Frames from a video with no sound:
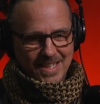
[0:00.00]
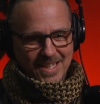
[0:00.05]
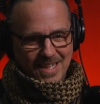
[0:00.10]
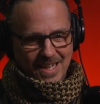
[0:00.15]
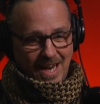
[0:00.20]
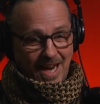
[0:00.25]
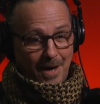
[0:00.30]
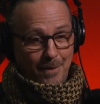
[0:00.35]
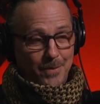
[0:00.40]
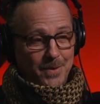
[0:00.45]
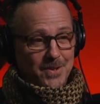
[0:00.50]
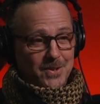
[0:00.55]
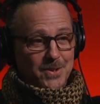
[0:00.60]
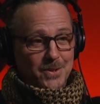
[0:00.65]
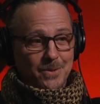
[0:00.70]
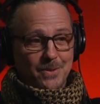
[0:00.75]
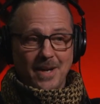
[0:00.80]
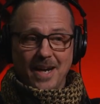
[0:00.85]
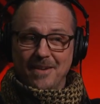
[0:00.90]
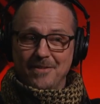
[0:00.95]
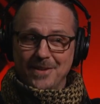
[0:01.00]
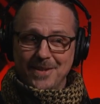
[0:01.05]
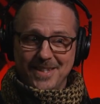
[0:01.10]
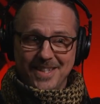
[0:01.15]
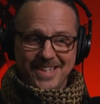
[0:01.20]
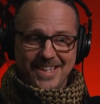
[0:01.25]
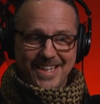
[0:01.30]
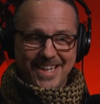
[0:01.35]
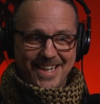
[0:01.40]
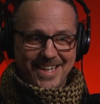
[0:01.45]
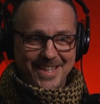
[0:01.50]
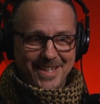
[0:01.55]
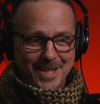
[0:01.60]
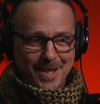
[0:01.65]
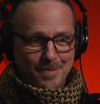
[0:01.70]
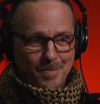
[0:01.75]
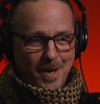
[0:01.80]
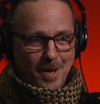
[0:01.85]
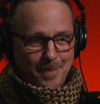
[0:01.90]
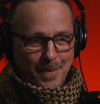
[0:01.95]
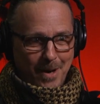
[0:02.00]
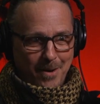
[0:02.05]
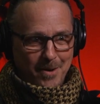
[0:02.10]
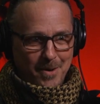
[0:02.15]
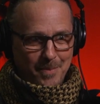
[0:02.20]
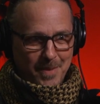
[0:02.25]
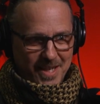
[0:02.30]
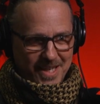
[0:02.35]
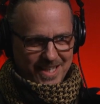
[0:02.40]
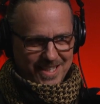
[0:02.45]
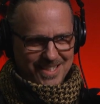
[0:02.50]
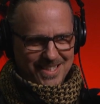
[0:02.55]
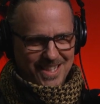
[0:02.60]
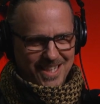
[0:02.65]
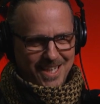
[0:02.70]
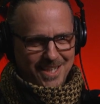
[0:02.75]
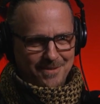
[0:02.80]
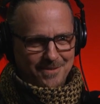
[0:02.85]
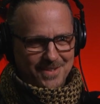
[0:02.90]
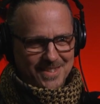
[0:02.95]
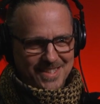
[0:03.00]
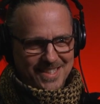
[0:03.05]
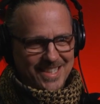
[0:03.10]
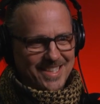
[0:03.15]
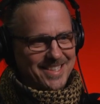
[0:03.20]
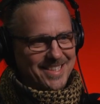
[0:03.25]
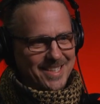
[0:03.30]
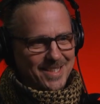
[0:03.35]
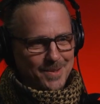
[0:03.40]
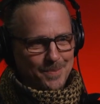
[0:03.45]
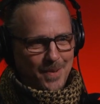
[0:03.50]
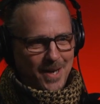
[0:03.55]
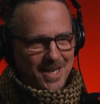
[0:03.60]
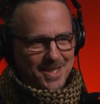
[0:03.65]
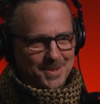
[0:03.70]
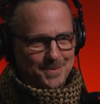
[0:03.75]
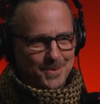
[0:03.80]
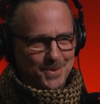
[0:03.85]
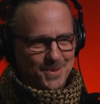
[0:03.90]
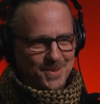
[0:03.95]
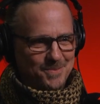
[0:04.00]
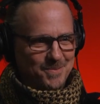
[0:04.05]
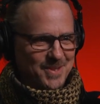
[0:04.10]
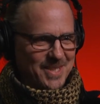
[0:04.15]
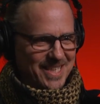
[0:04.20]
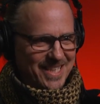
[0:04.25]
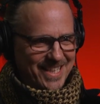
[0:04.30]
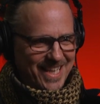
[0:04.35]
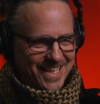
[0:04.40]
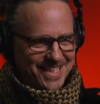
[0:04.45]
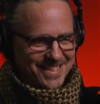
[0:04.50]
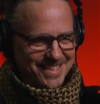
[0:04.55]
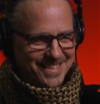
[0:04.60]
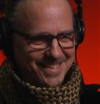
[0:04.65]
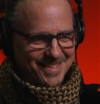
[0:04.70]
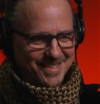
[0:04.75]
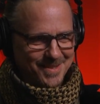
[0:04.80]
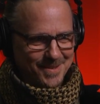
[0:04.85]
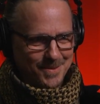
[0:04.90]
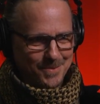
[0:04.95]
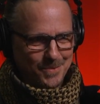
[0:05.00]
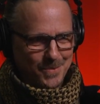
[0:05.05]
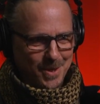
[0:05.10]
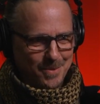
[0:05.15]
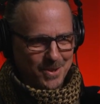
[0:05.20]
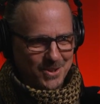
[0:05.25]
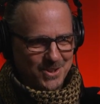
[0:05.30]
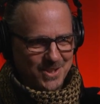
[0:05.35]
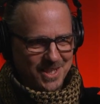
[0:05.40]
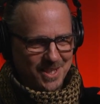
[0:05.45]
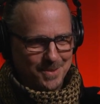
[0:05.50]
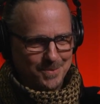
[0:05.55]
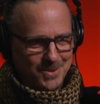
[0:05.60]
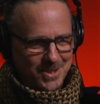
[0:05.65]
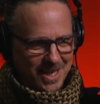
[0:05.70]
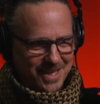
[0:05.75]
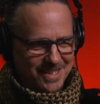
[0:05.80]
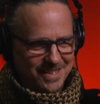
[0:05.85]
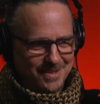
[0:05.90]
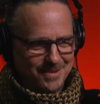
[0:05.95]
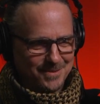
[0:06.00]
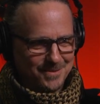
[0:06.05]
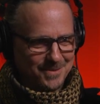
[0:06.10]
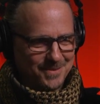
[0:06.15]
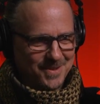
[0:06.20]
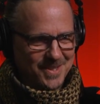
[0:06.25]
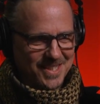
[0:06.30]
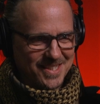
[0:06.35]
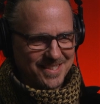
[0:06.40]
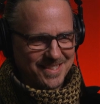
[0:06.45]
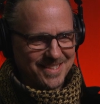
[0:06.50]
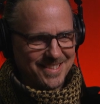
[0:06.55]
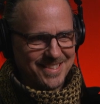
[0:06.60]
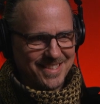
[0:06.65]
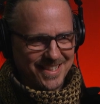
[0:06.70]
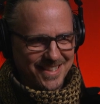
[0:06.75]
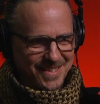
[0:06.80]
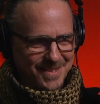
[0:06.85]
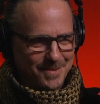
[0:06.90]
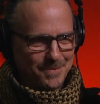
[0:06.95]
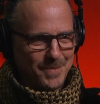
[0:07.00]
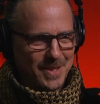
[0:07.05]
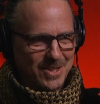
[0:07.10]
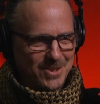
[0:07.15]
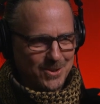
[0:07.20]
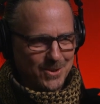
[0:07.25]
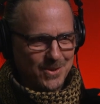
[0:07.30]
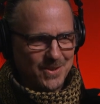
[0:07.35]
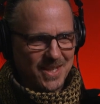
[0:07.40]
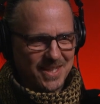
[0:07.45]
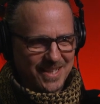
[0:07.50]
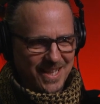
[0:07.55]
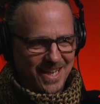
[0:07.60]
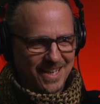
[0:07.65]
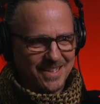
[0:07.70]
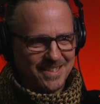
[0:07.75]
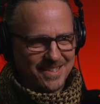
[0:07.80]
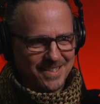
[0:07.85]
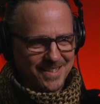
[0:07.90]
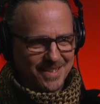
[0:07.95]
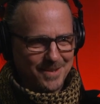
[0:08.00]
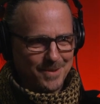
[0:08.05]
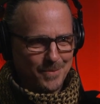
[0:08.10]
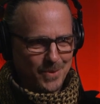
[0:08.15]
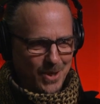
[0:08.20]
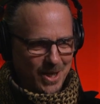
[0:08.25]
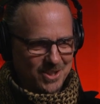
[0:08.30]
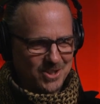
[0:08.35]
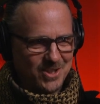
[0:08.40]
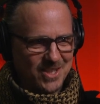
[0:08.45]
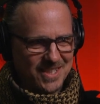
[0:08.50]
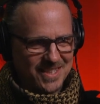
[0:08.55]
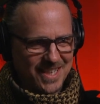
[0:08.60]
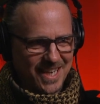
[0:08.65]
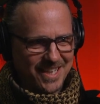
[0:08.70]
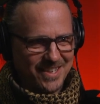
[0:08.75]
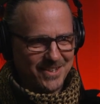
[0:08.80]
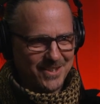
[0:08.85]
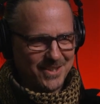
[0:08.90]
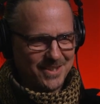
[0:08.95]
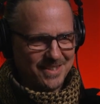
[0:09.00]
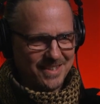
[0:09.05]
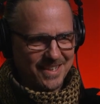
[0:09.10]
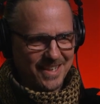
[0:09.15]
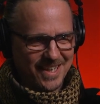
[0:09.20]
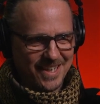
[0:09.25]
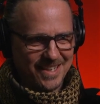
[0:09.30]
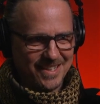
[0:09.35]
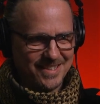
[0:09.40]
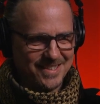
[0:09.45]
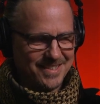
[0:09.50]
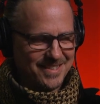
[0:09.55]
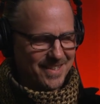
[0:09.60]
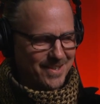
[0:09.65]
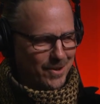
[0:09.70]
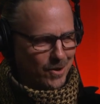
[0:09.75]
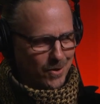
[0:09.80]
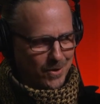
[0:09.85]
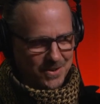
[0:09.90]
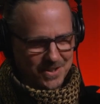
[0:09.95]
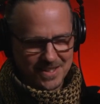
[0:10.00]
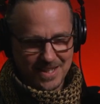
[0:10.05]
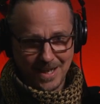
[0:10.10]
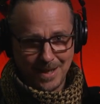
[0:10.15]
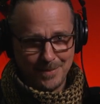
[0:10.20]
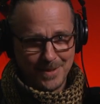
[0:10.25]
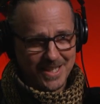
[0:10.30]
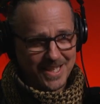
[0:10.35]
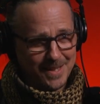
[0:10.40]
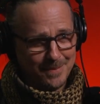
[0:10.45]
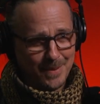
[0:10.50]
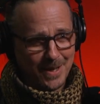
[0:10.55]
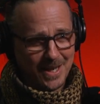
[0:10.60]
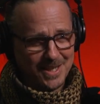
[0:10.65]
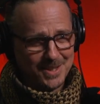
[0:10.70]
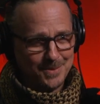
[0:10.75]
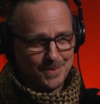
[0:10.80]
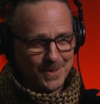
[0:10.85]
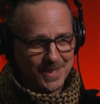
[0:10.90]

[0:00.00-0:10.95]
I would do everything and anything in my power to make his life as easy as possible. I mean, and that's pretty much the objective, is to make sure that production designer has all the time that he possibly